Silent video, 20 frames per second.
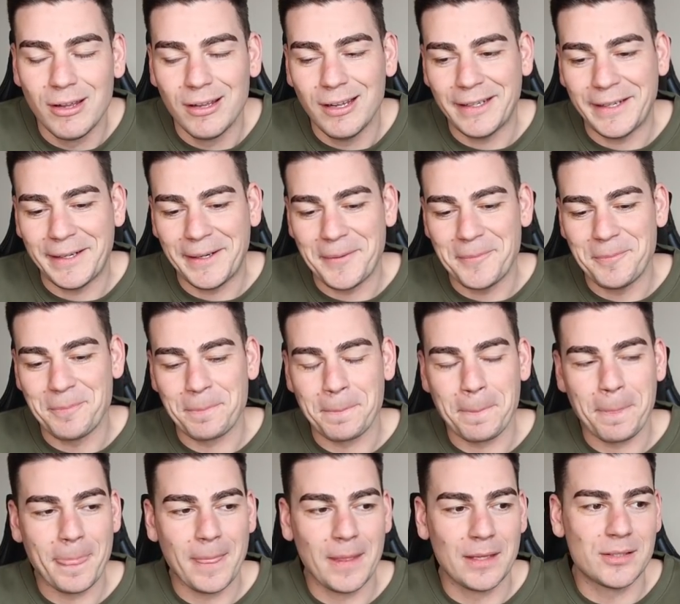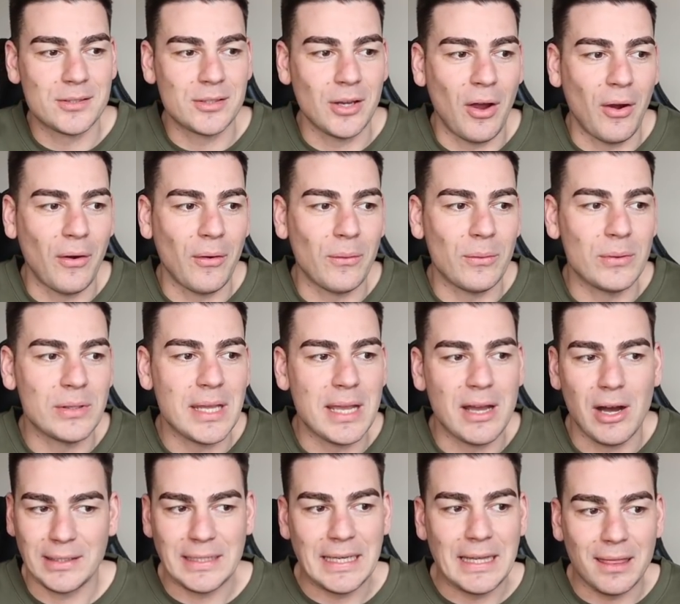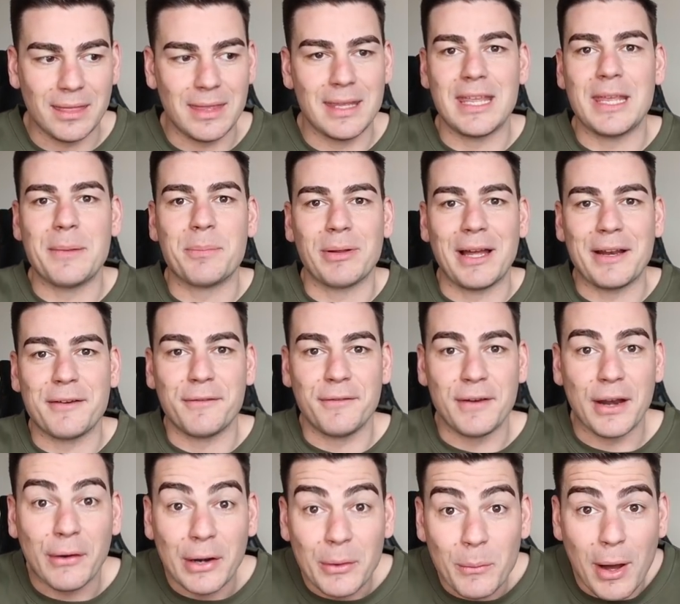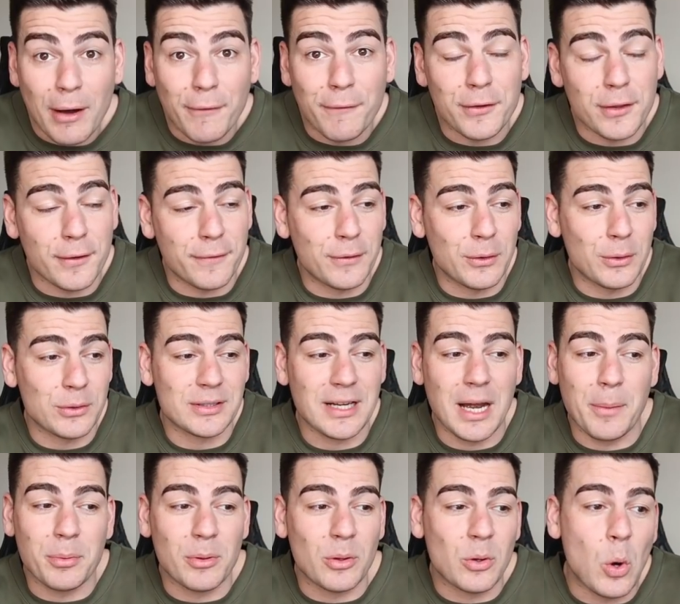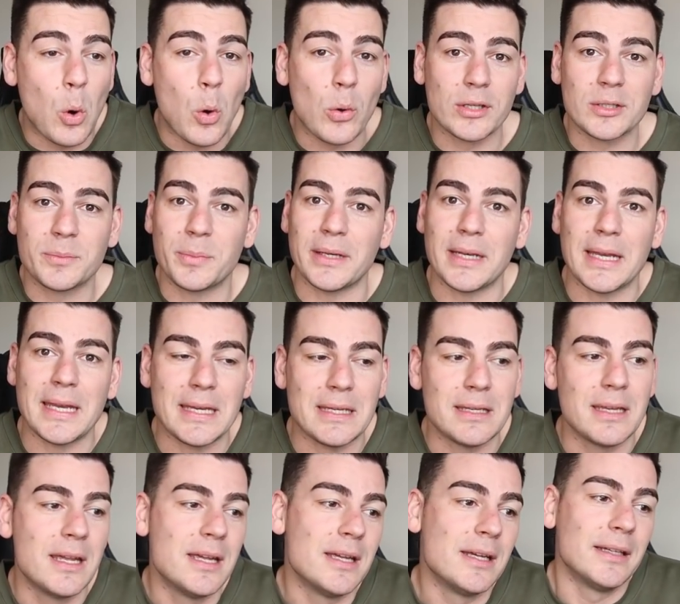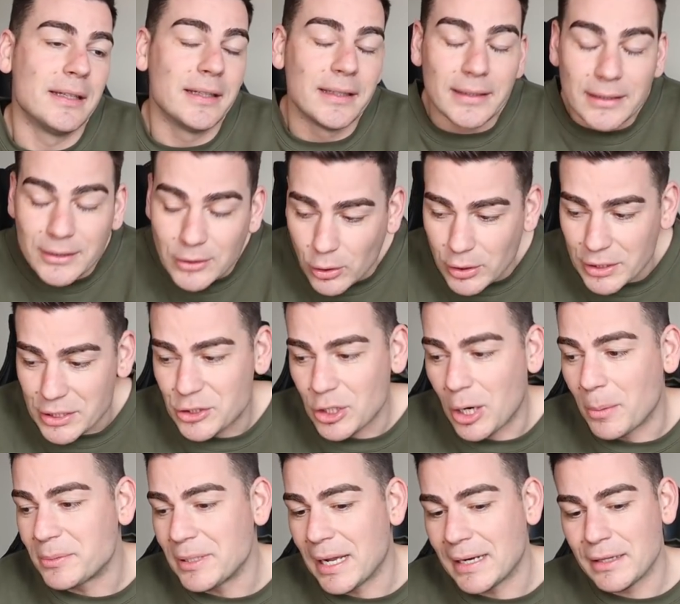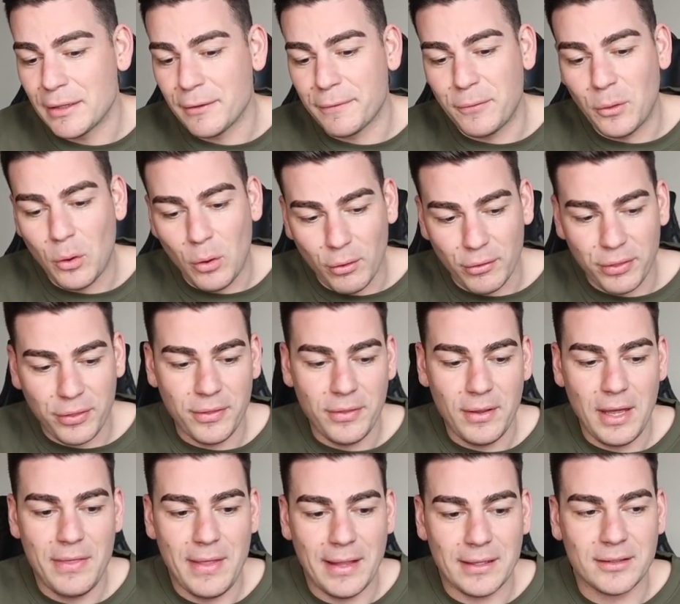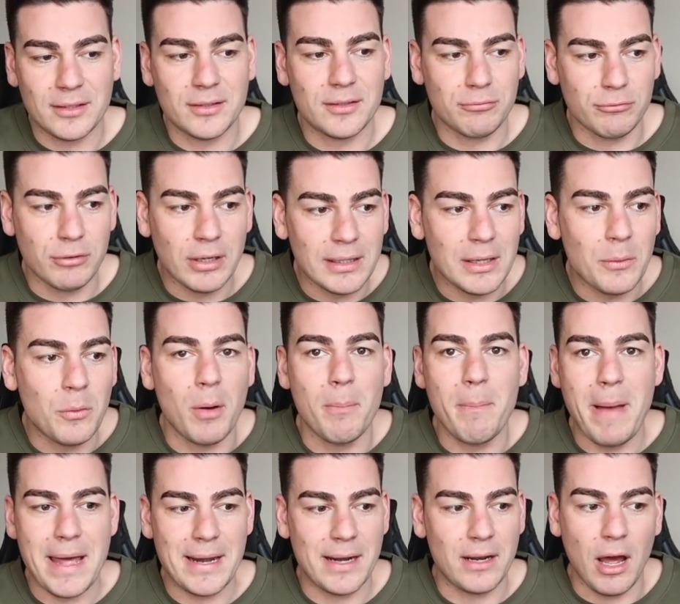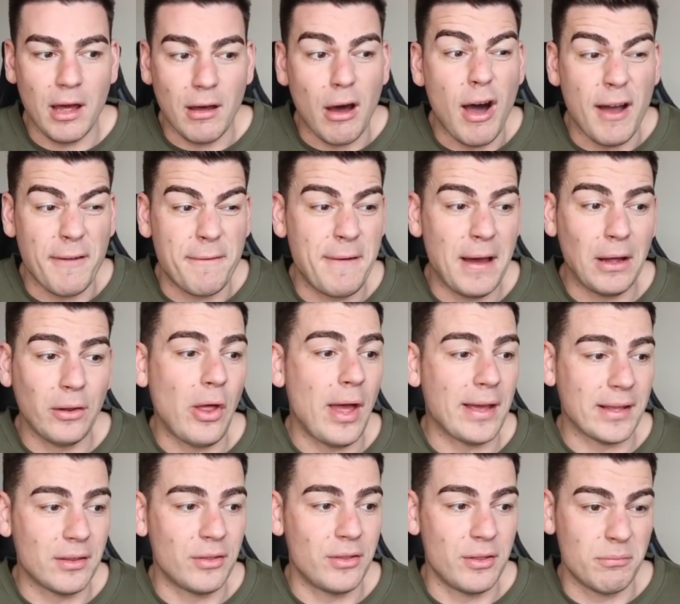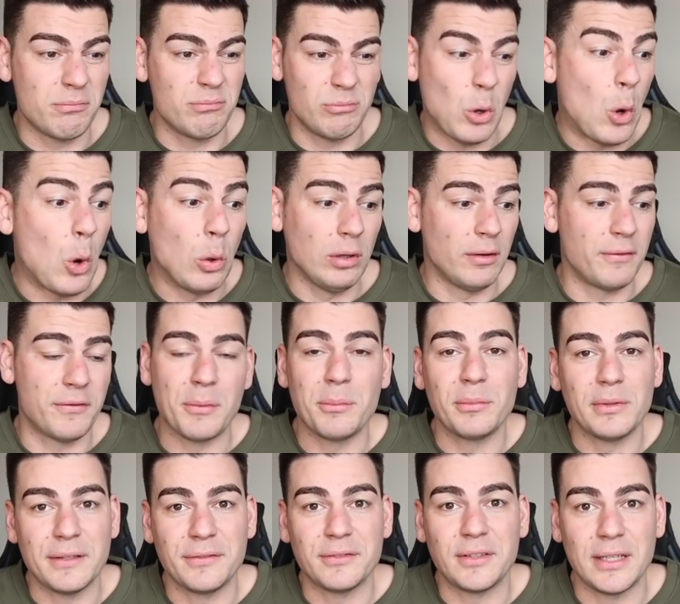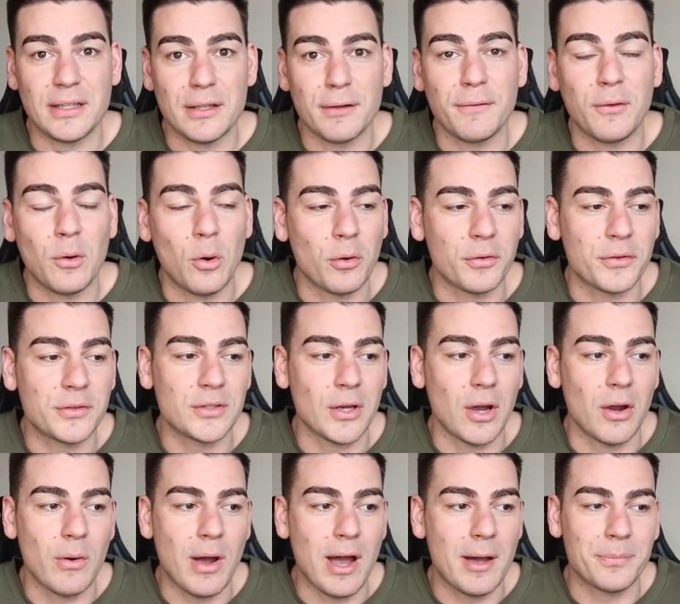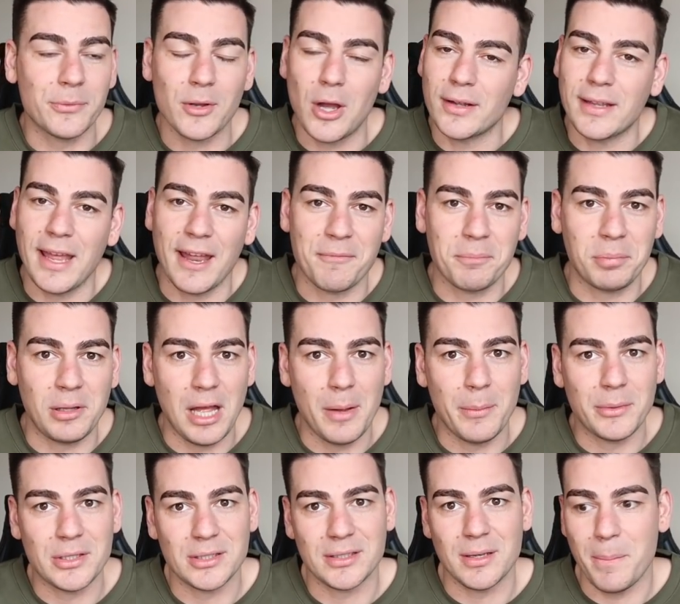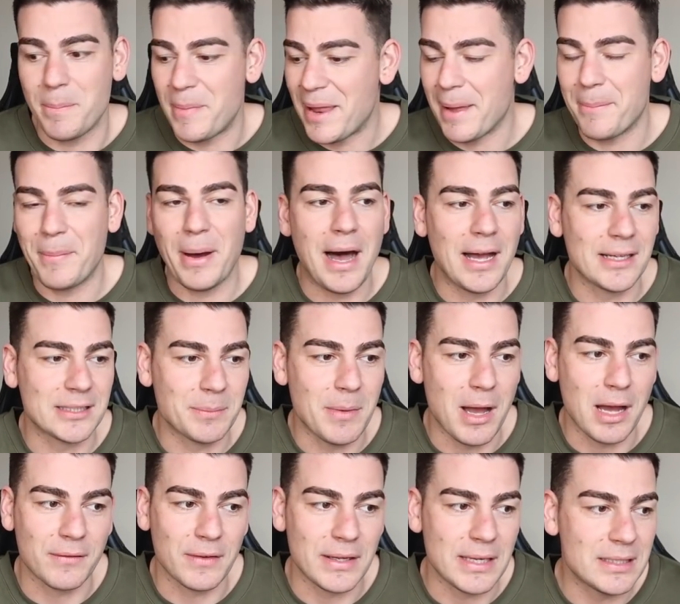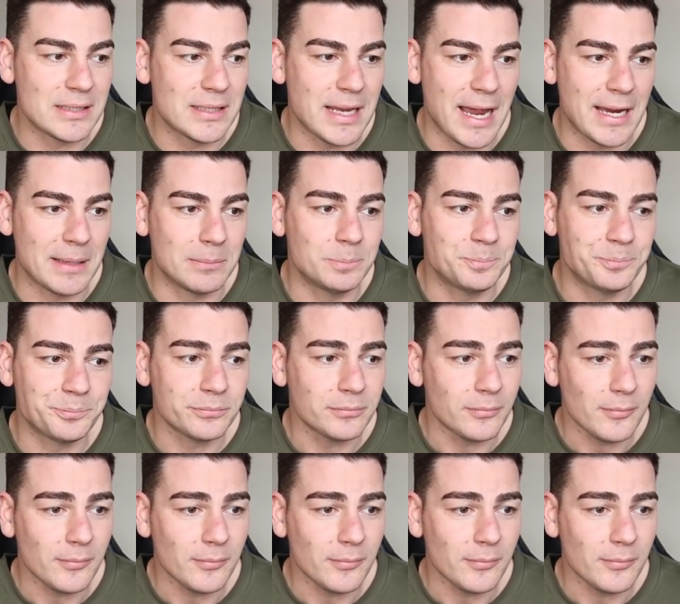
Um, so yeah, I didn't think he played very well for the first couple of quarters, but he got his job done in the fourth, and that's really what mattered. I, I felt like the, all of them lifted in the fourth, so um, I gave Plowman just a bare pass mark for his game.